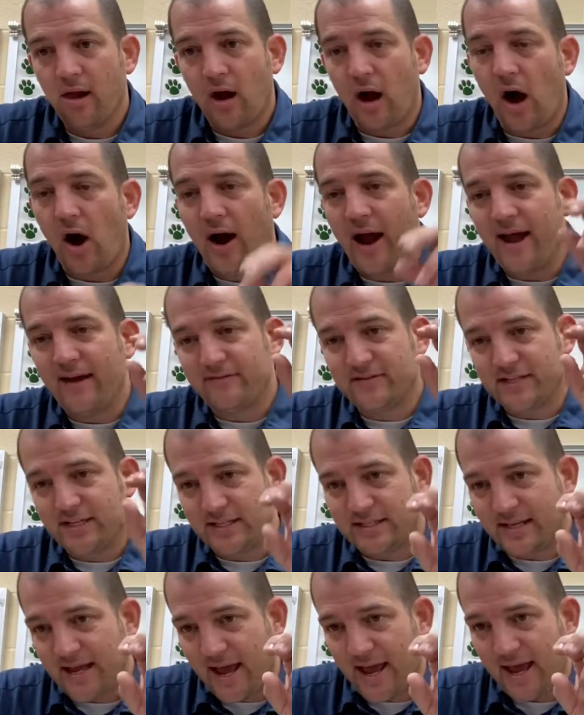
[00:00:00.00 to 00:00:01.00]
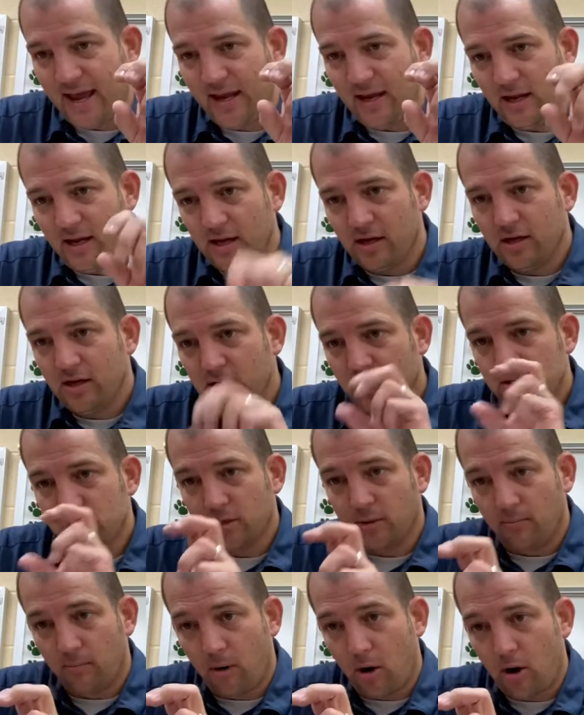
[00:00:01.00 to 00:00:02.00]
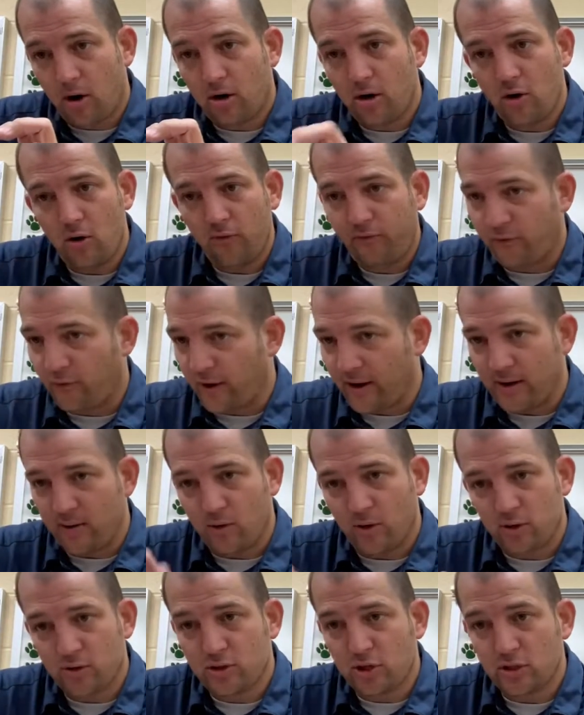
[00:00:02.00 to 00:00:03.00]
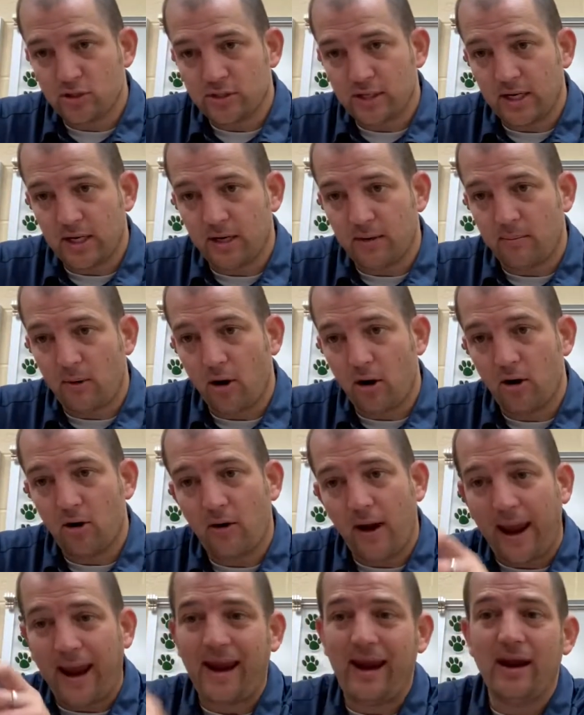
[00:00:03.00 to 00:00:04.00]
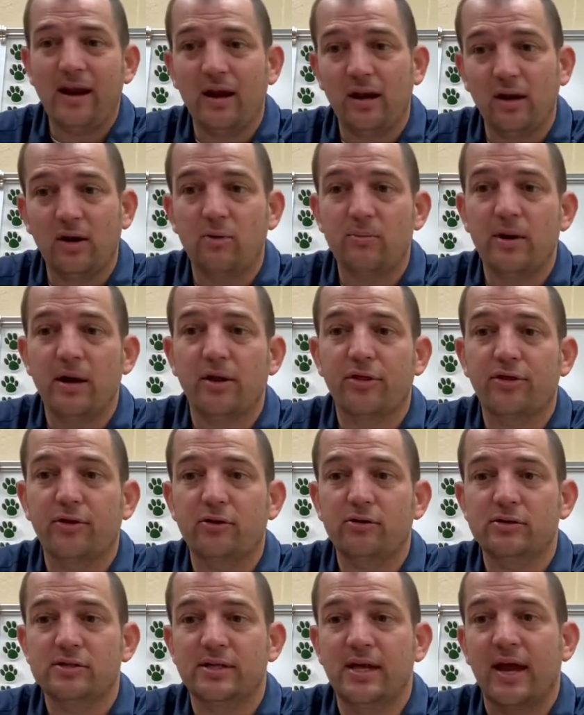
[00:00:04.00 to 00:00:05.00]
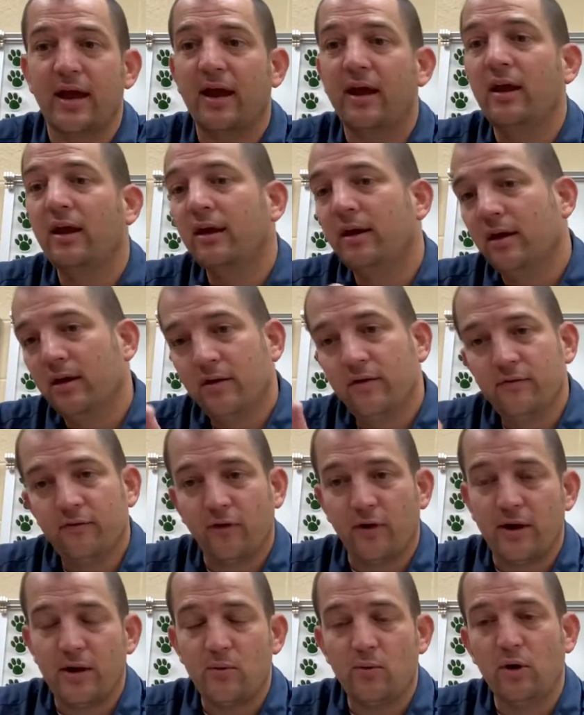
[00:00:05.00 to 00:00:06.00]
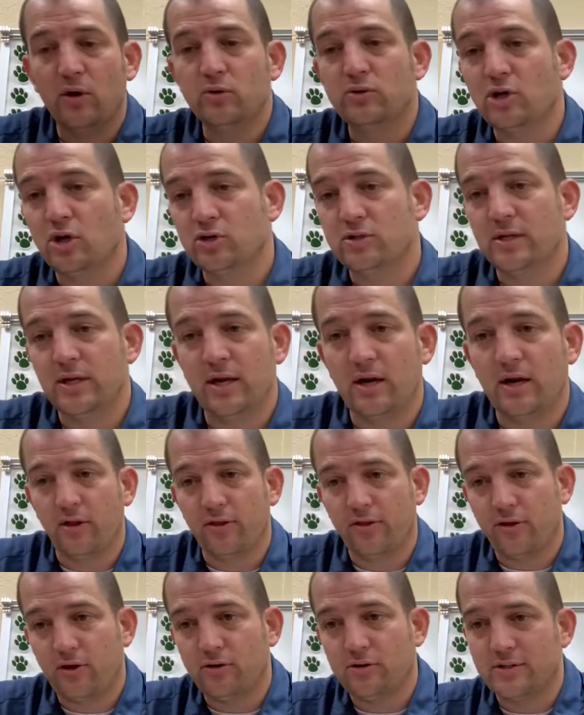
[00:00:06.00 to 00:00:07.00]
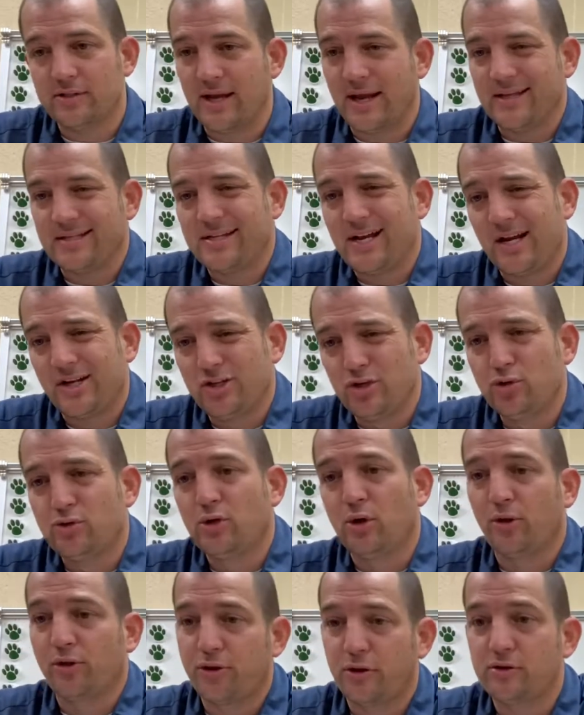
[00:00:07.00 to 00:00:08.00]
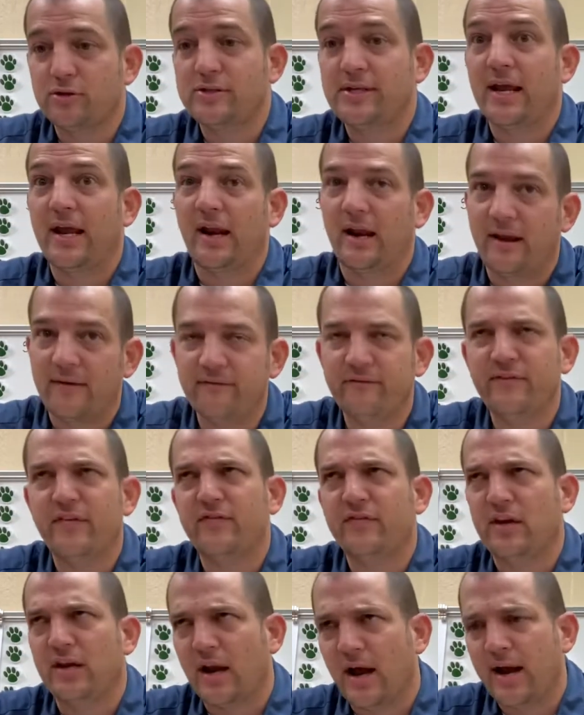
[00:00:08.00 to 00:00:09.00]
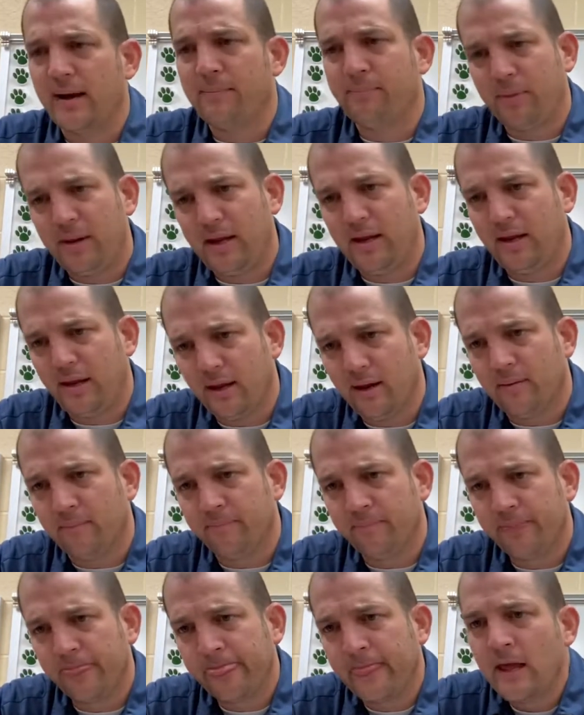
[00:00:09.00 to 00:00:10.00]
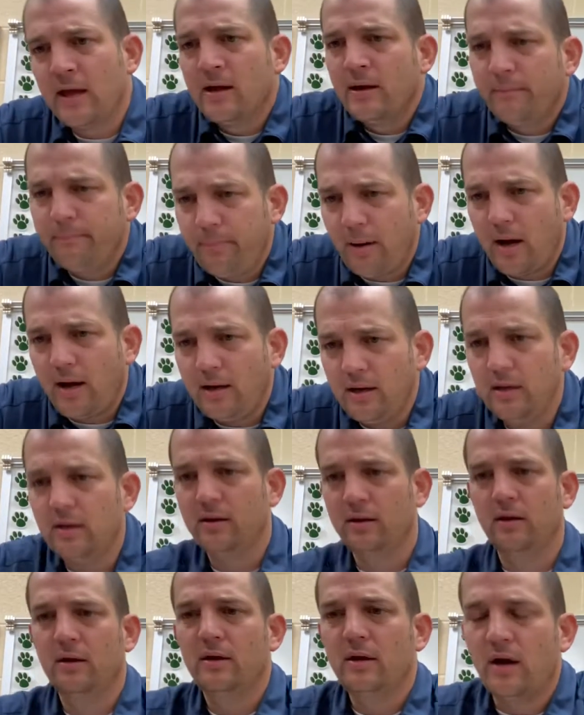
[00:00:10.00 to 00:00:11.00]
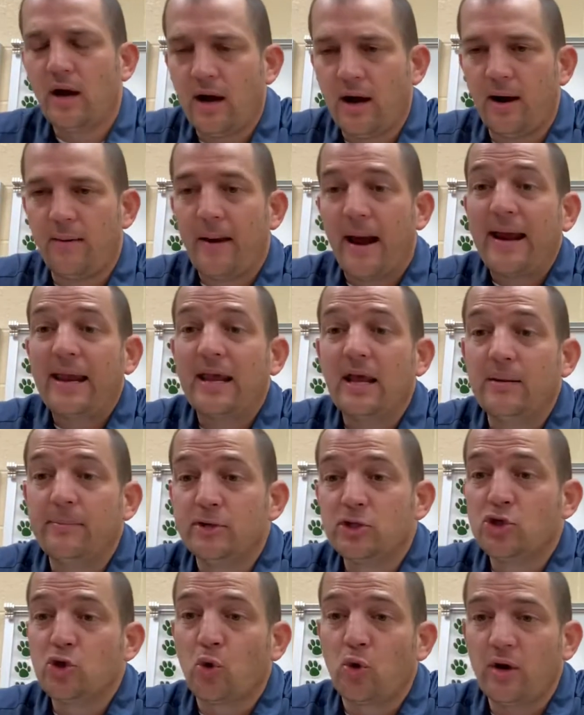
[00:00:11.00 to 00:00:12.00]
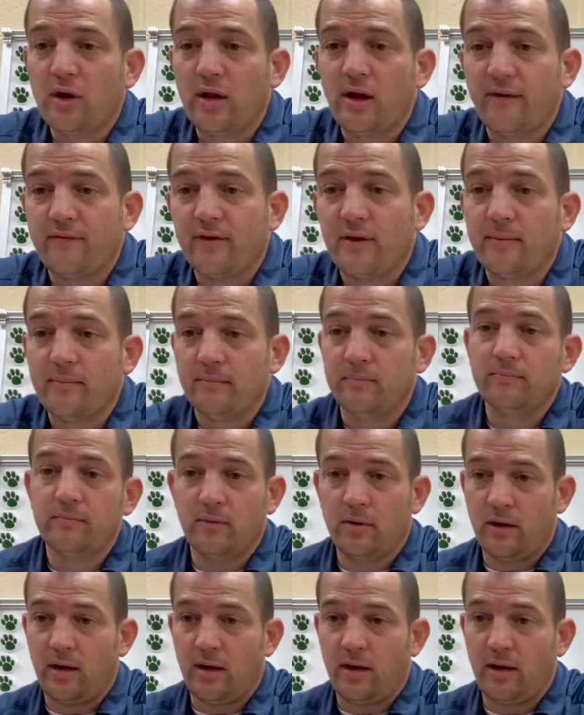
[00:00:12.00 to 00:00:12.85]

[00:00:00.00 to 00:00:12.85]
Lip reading: I'll have today, tomorrow for anyone who turns it in tomorrow, and a little bit of Thursday for anyone who turns it in Thursday. It's not due till Thursday at 11:59 p.m., but I can get a majority of them.